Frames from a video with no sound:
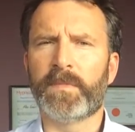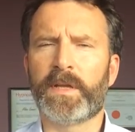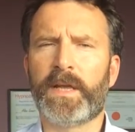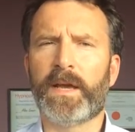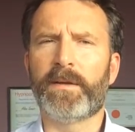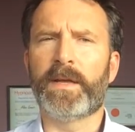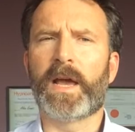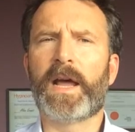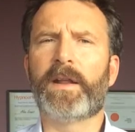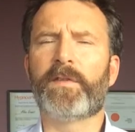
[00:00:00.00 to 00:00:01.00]
Yeah,
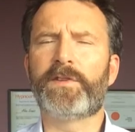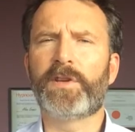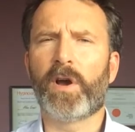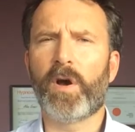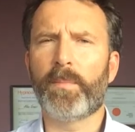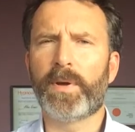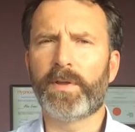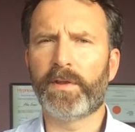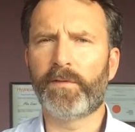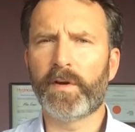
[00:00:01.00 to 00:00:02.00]
and at the top,
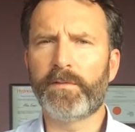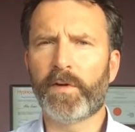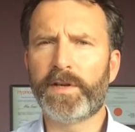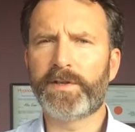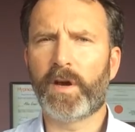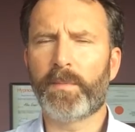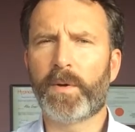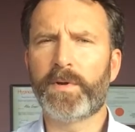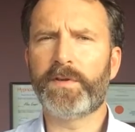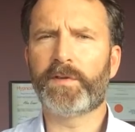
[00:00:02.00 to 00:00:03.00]
the very, very top, I
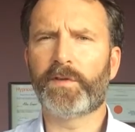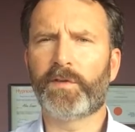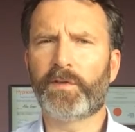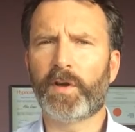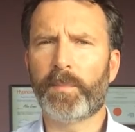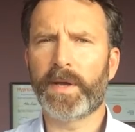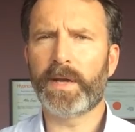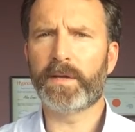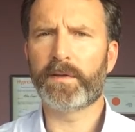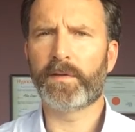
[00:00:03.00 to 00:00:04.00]
want you to stop
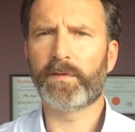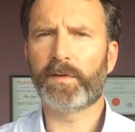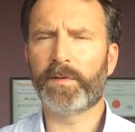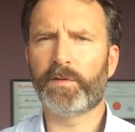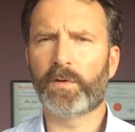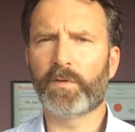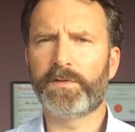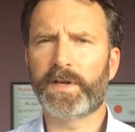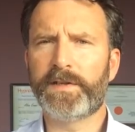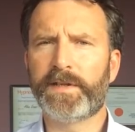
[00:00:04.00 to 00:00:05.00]
it so it's not
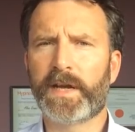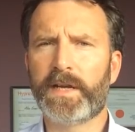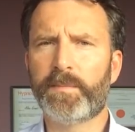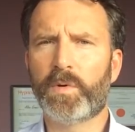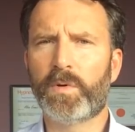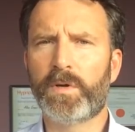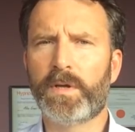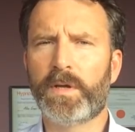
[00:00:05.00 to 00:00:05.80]
rotating anymore.